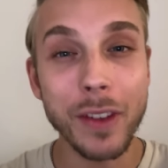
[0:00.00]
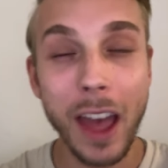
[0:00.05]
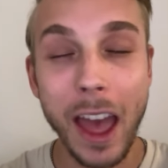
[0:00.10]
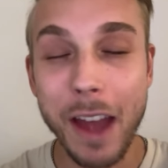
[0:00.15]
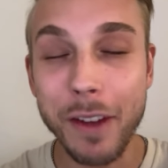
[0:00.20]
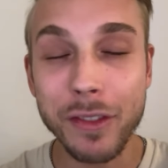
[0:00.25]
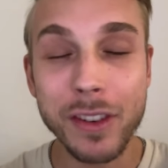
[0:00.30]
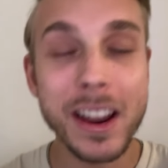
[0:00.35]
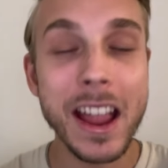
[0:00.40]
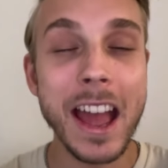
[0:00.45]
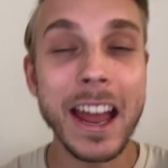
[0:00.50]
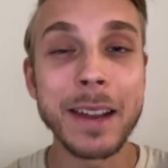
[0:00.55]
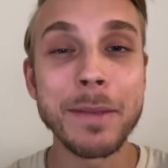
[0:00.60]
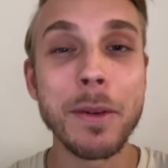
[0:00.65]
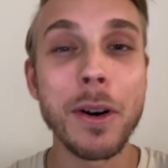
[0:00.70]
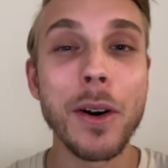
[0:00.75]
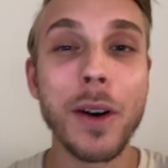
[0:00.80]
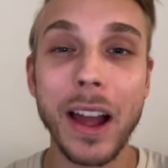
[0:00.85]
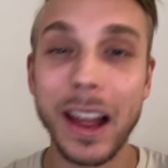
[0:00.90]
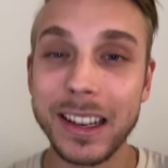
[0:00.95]
every
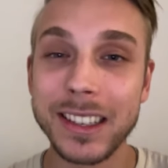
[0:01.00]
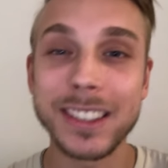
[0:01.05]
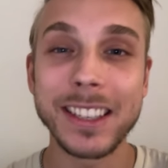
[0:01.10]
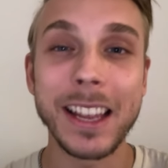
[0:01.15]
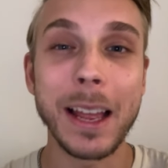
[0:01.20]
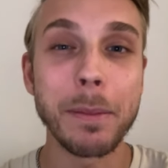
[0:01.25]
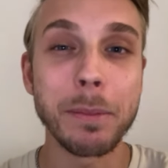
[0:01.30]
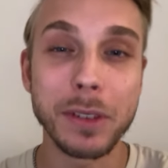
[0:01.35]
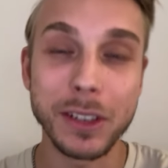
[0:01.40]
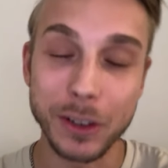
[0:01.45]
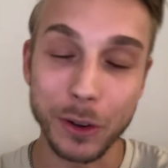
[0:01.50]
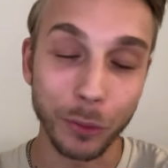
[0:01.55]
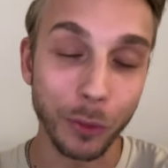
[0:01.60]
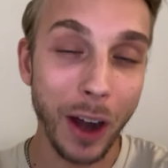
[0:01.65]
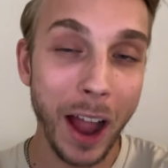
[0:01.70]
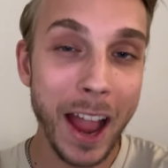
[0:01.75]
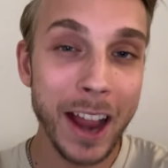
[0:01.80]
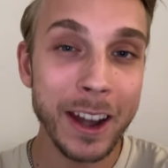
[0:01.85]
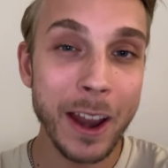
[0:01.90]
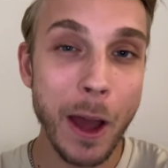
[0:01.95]
animal except the
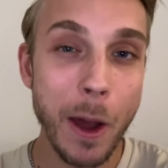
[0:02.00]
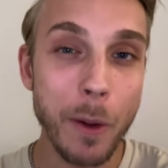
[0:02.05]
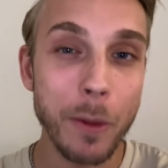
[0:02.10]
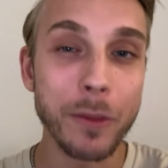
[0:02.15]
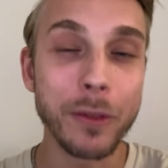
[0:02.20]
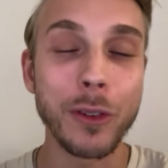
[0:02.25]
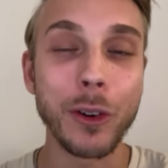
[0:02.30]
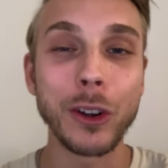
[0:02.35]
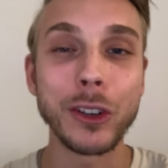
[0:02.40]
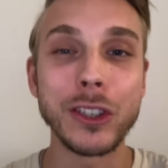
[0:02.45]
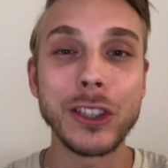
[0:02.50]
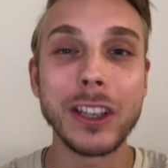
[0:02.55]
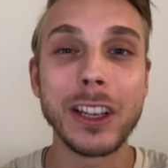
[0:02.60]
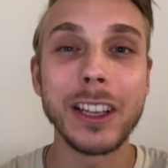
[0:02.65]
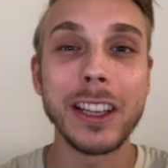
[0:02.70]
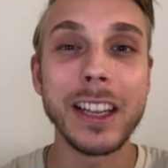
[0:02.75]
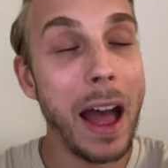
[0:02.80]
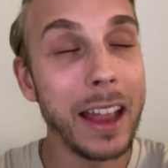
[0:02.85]
rhino, unfortunately.